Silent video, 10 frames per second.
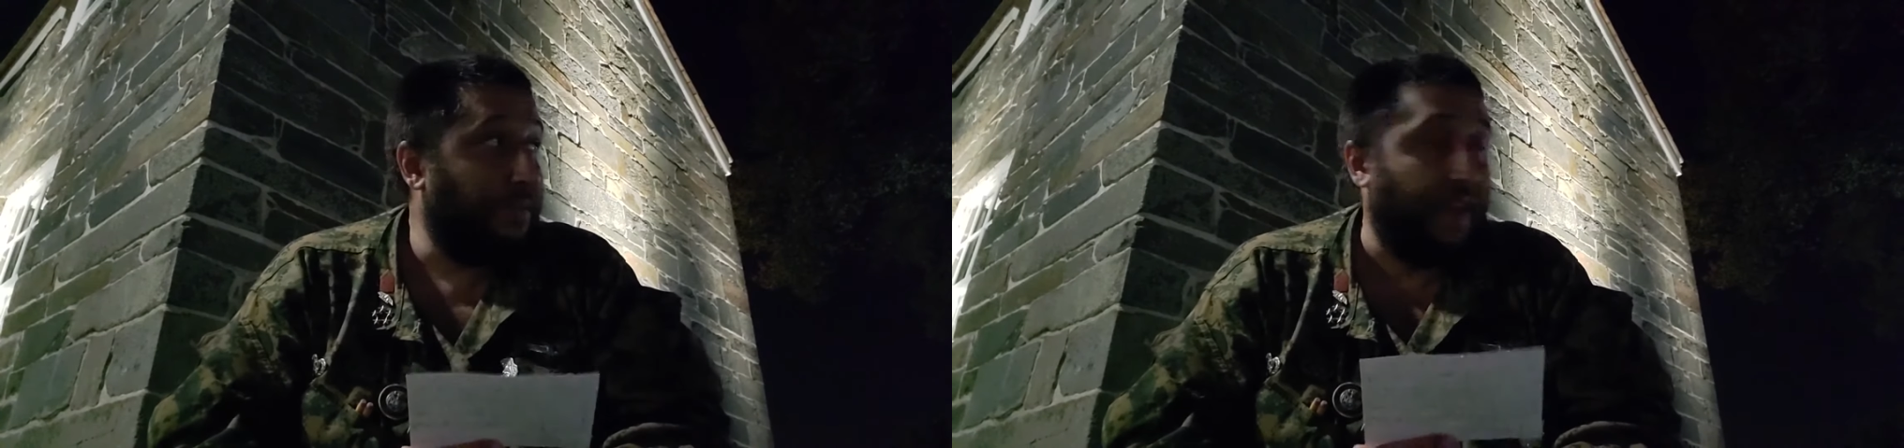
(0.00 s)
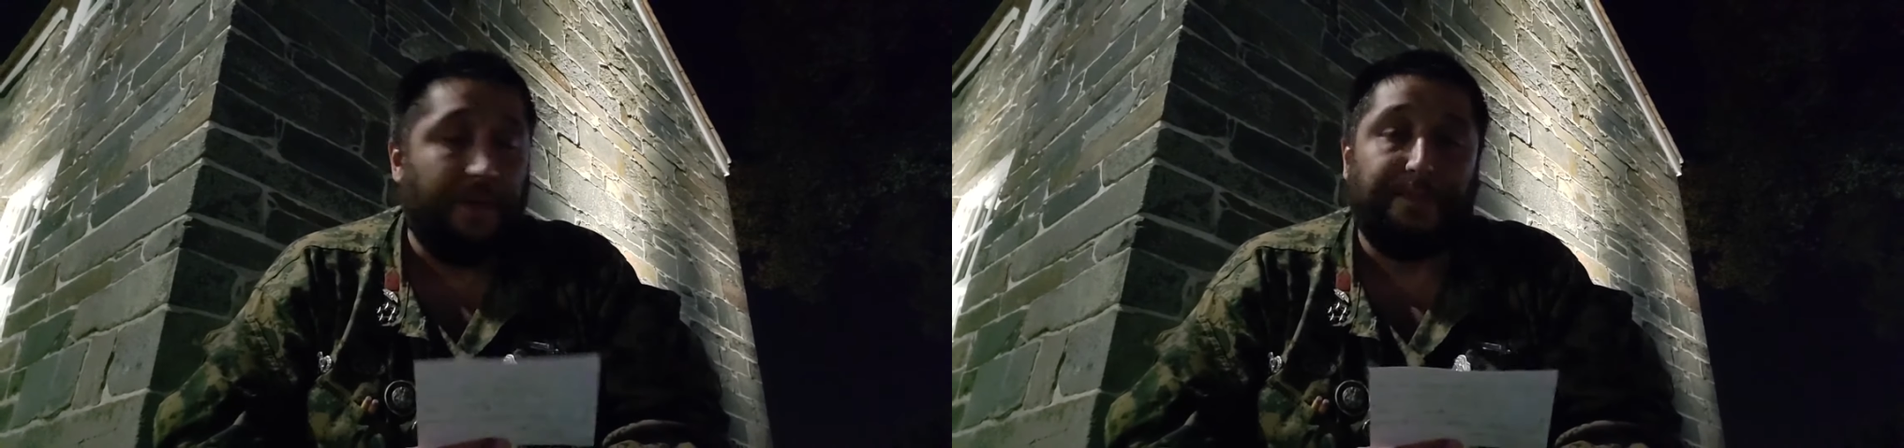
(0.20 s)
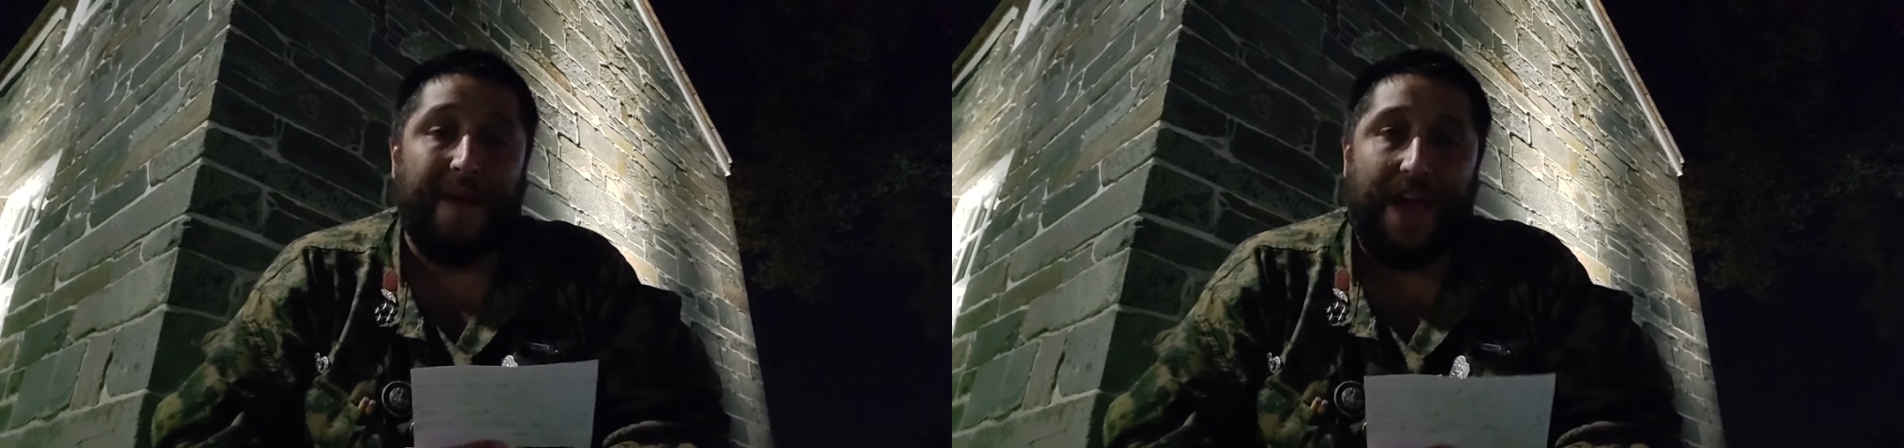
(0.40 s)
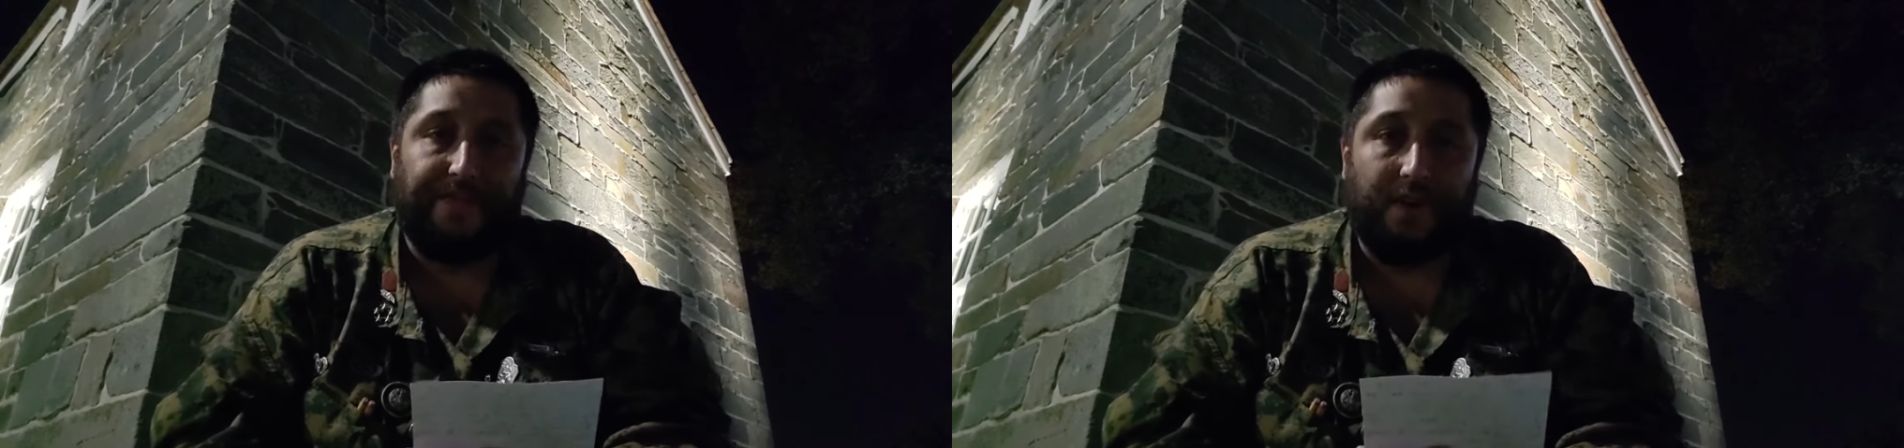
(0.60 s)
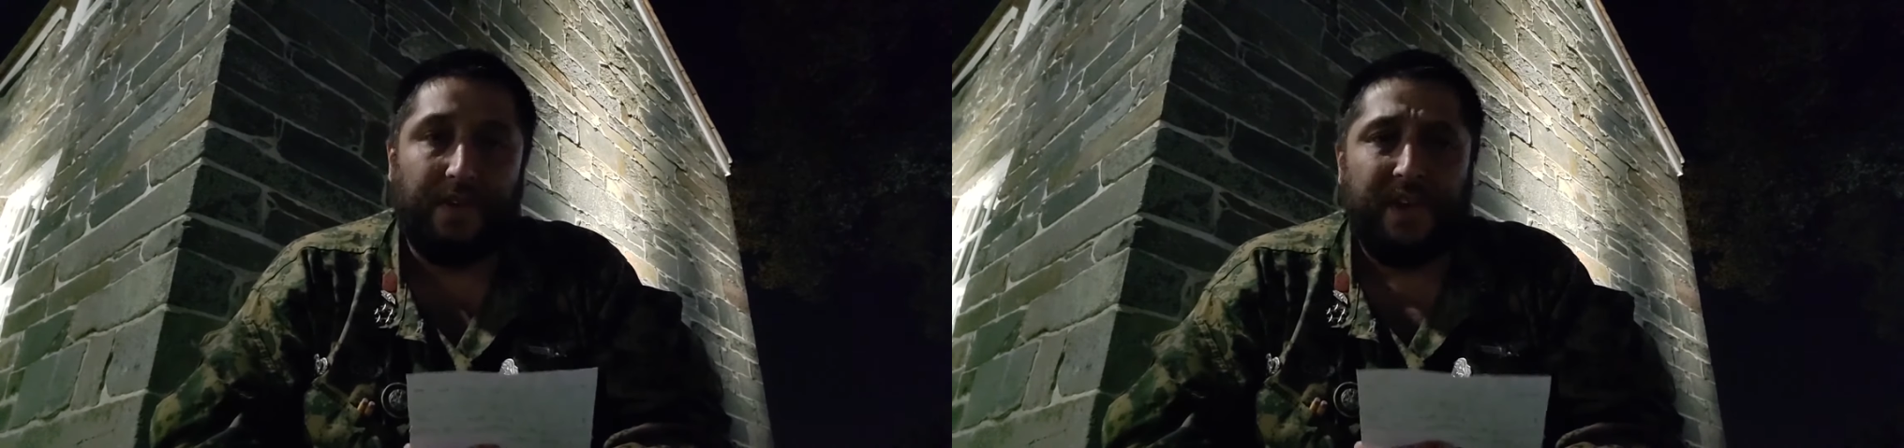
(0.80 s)
That was
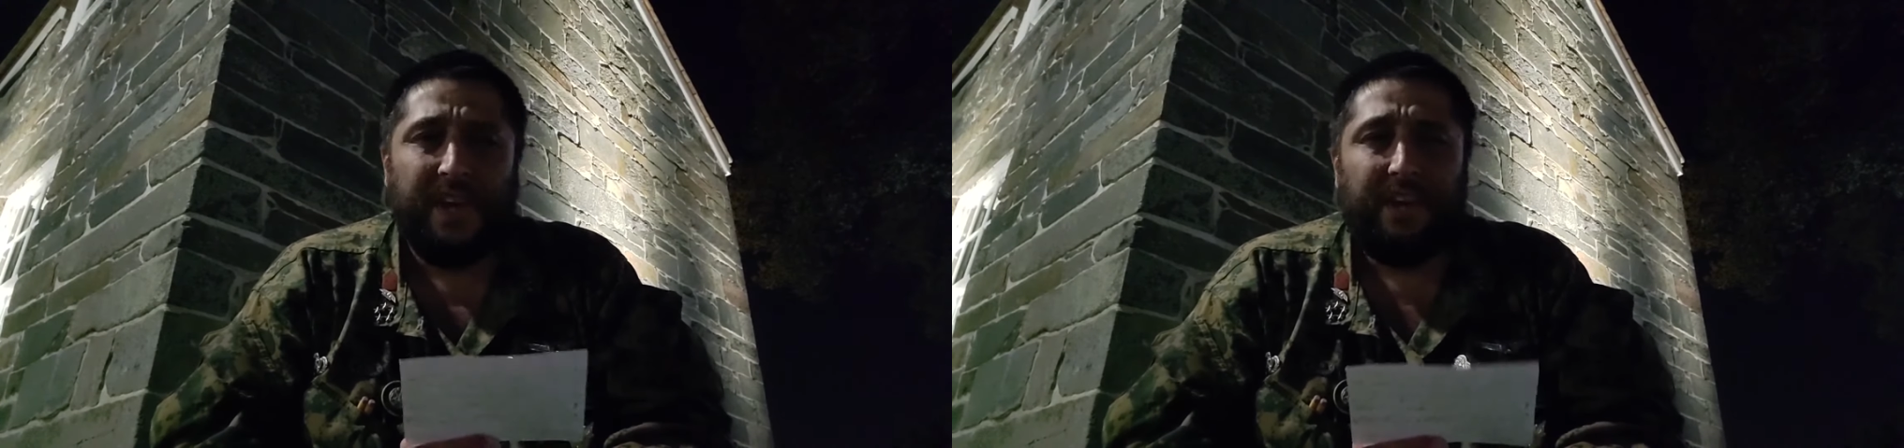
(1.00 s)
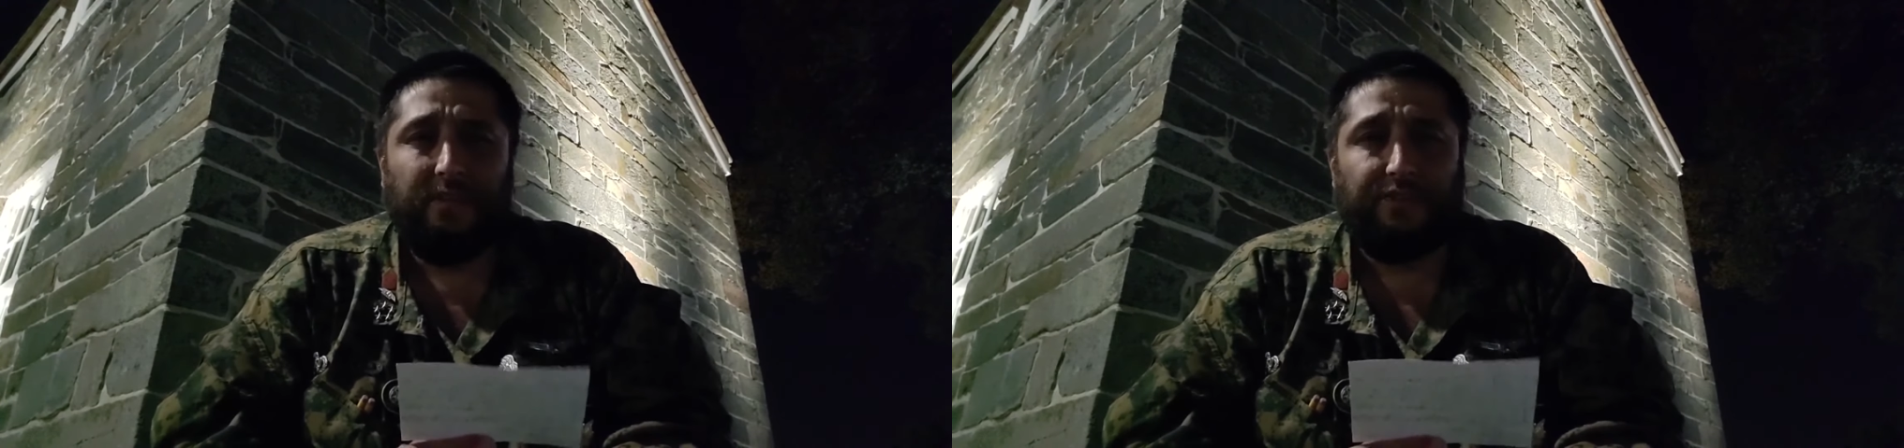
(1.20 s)
massive. It was